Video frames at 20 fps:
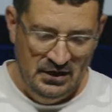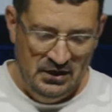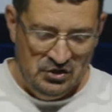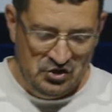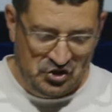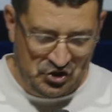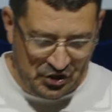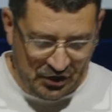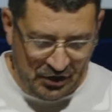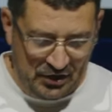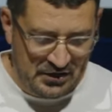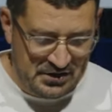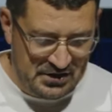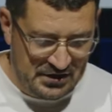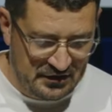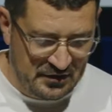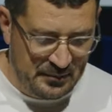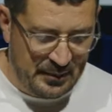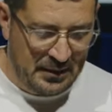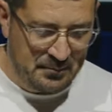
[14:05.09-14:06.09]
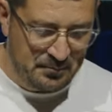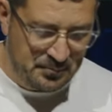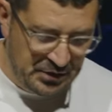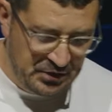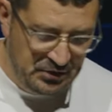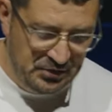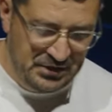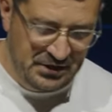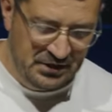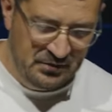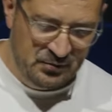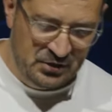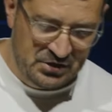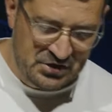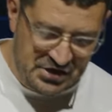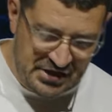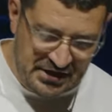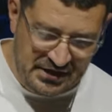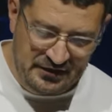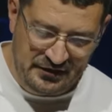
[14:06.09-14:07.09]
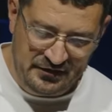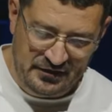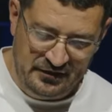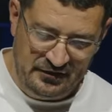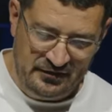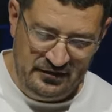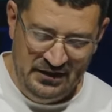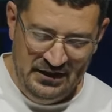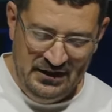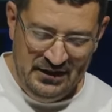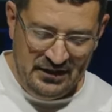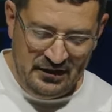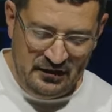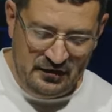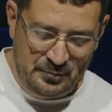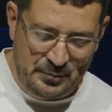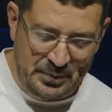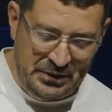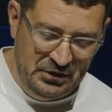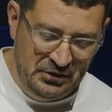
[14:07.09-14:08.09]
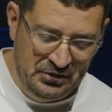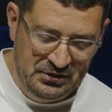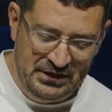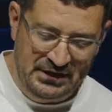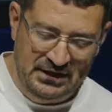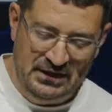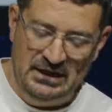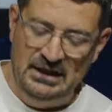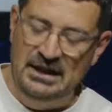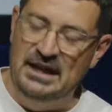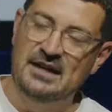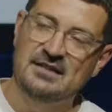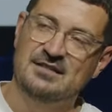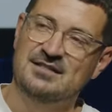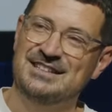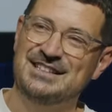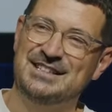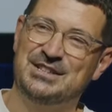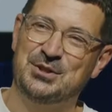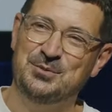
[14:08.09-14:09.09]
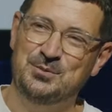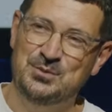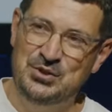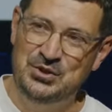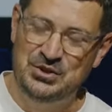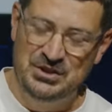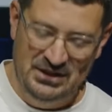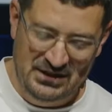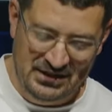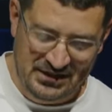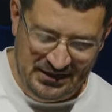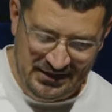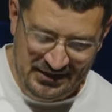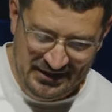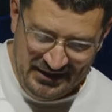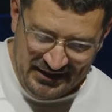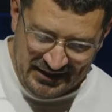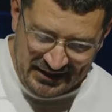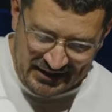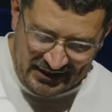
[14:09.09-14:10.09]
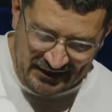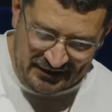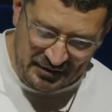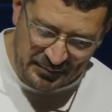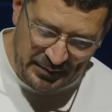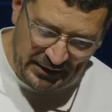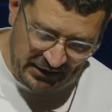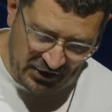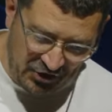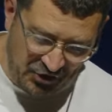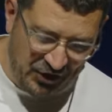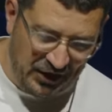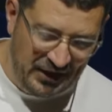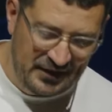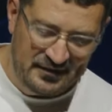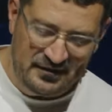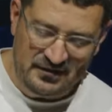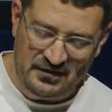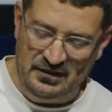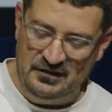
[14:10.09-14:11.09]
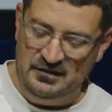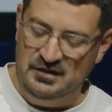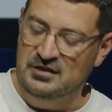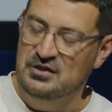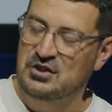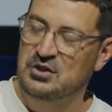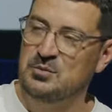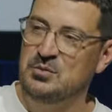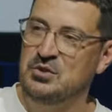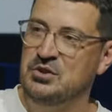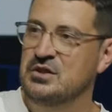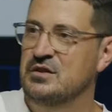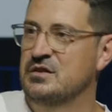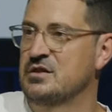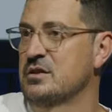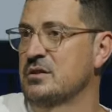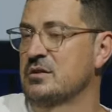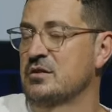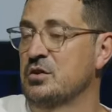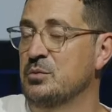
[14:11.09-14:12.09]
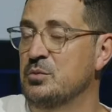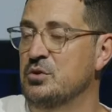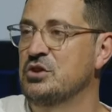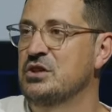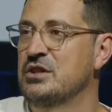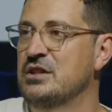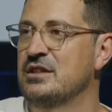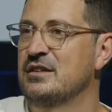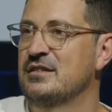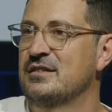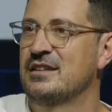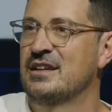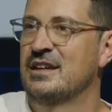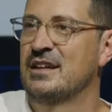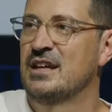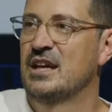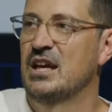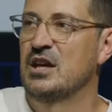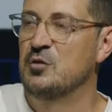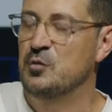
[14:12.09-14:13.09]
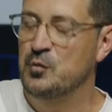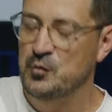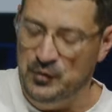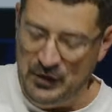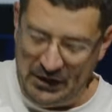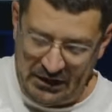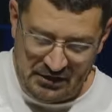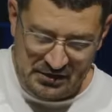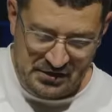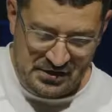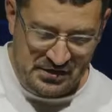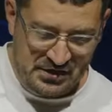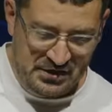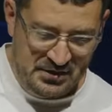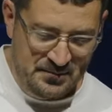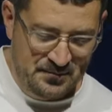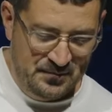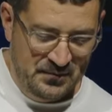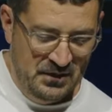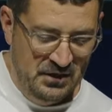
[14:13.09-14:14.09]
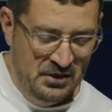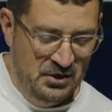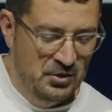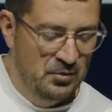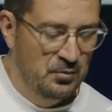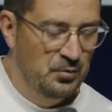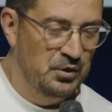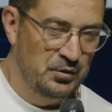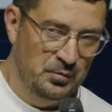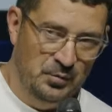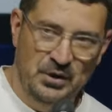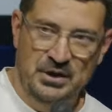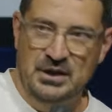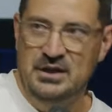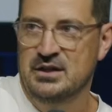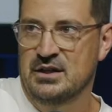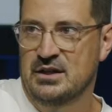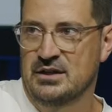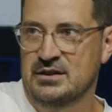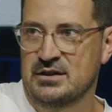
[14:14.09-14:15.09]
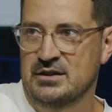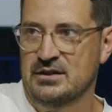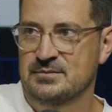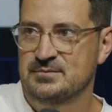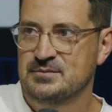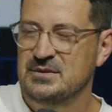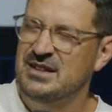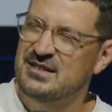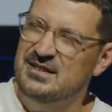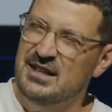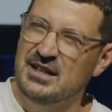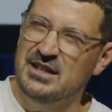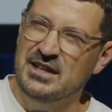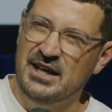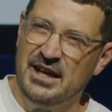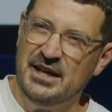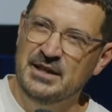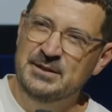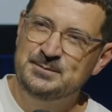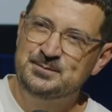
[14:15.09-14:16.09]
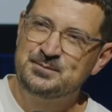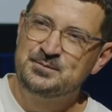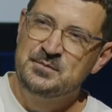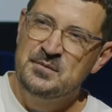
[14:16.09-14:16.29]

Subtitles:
Church is about building what Jesus is building. And lastly, community is about Christ-centered communities and fellowship with one another. Is that okay?